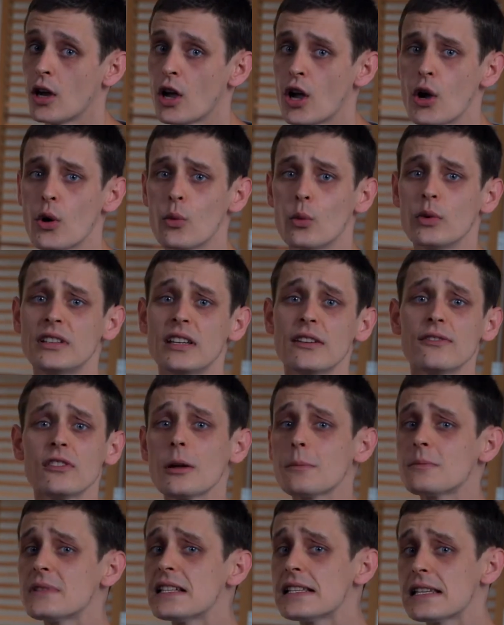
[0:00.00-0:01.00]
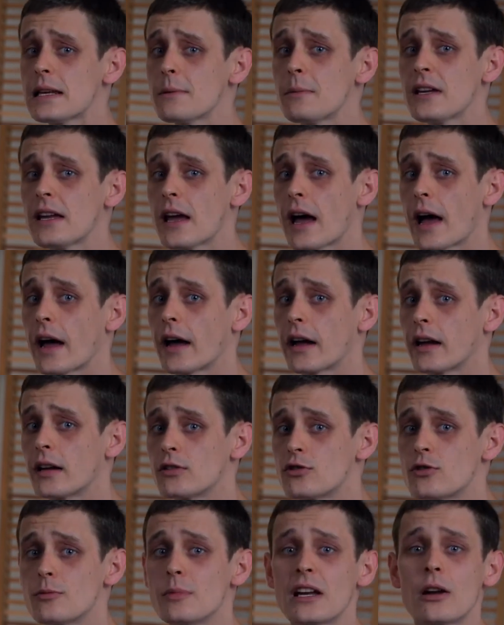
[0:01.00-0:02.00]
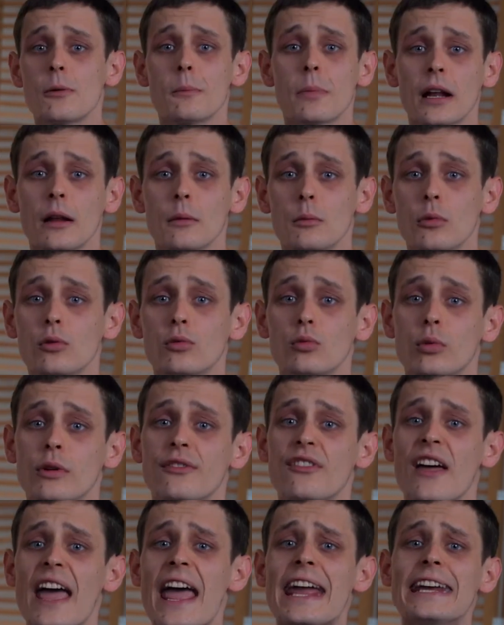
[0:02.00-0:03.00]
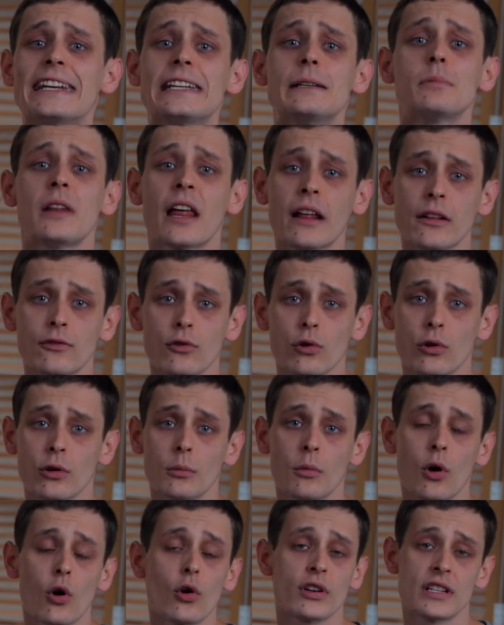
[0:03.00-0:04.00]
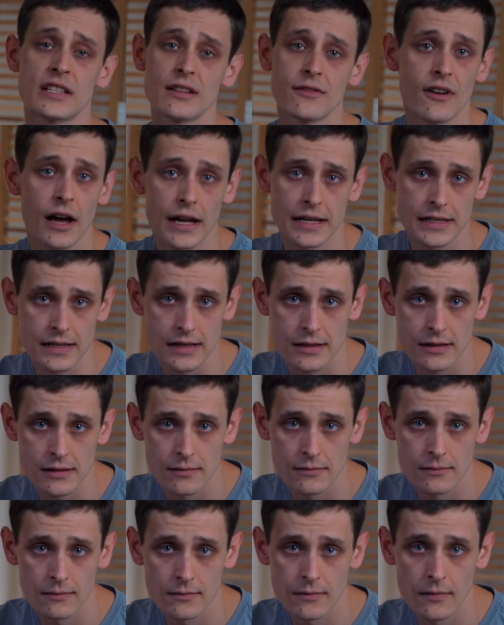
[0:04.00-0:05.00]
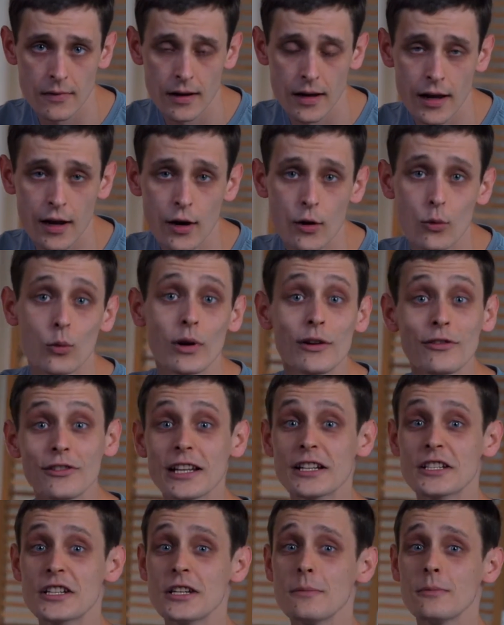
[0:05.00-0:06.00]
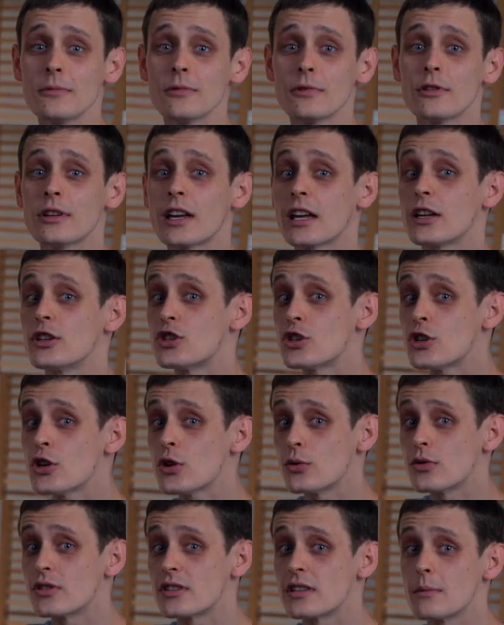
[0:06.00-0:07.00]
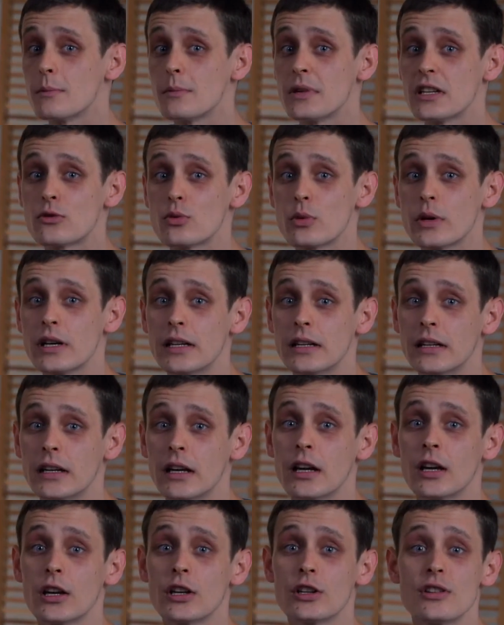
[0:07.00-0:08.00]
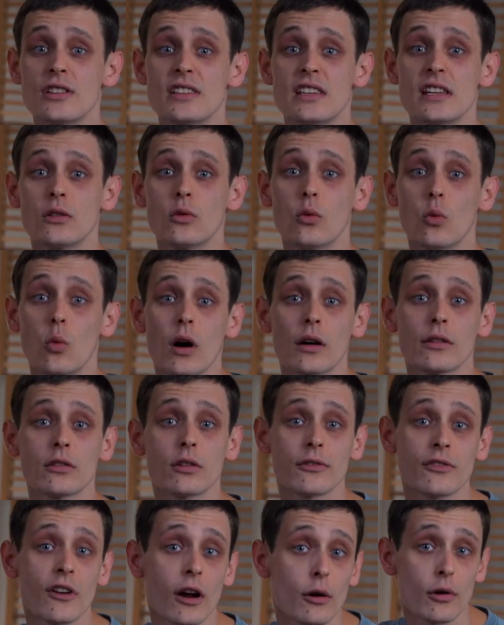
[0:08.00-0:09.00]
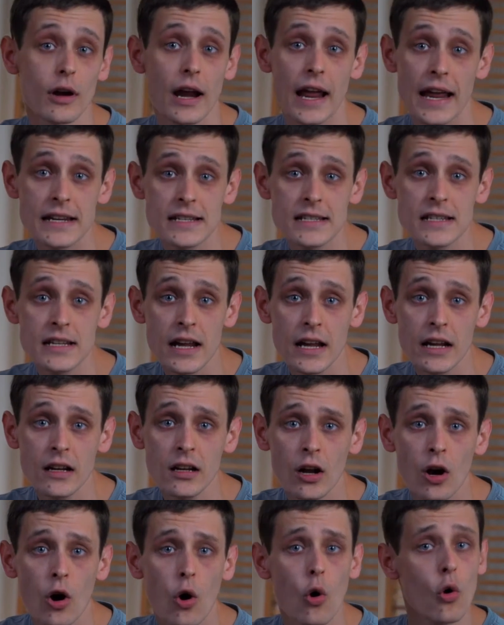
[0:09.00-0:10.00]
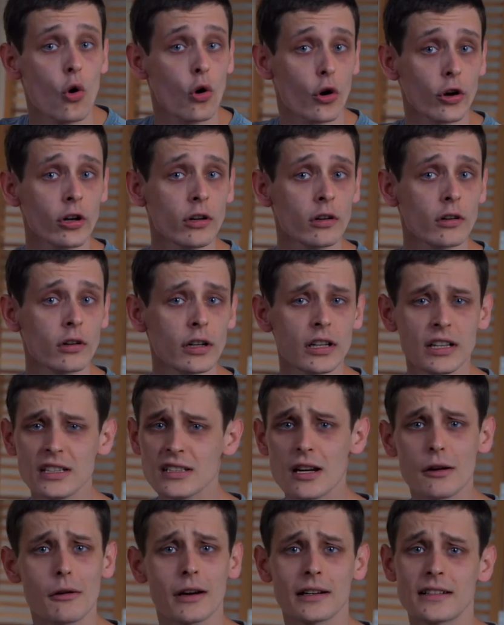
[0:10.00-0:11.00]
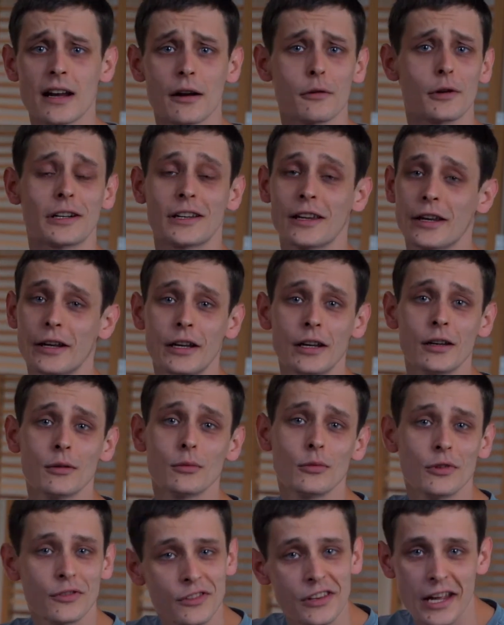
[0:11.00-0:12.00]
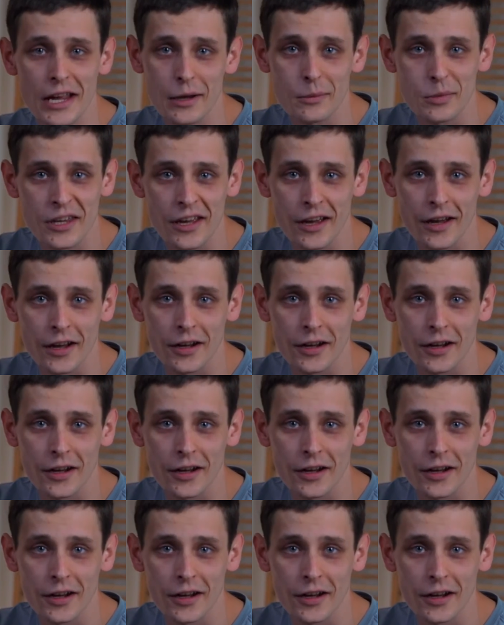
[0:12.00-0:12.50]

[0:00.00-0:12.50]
We developed this API to be compatible with any platform or devices. With Flagship, you can choose between using one of our SDK or interact directly with the API.